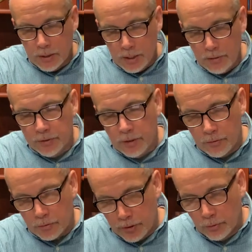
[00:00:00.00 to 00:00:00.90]
even though
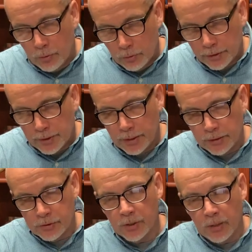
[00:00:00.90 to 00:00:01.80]
they're in the Holy Land,
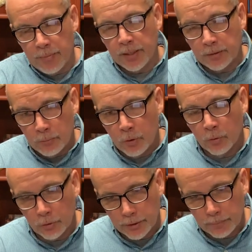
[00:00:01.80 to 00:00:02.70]
does not make them
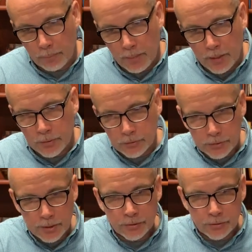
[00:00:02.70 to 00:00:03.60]
holy. And there's
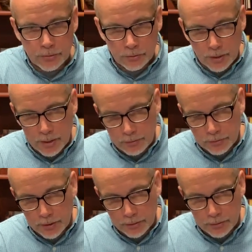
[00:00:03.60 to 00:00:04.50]
things in their
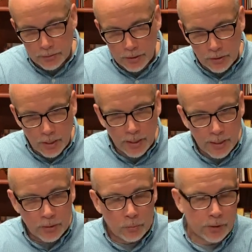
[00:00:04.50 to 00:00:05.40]
lives that God
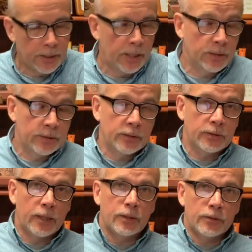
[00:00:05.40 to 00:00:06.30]
had to work out, just
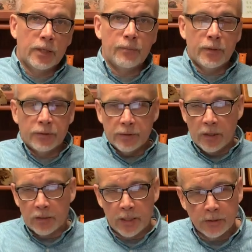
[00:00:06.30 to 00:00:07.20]
like the same things in
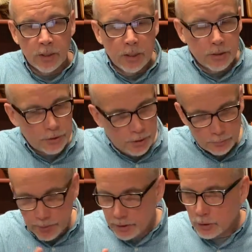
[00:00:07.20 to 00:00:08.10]
our life.
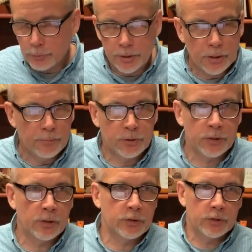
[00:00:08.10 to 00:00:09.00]
Just because we come to
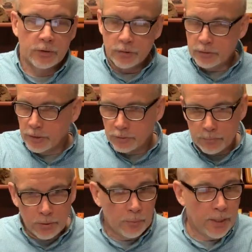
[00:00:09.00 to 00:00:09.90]
church
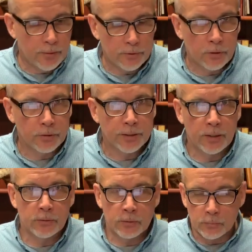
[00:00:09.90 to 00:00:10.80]
doesn't mean we have it all
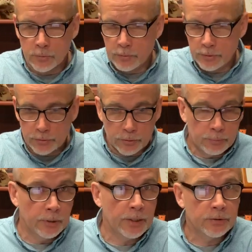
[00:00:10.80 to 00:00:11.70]
together or we're in a good
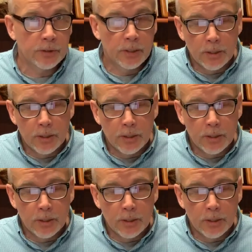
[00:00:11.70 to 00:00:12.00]
place.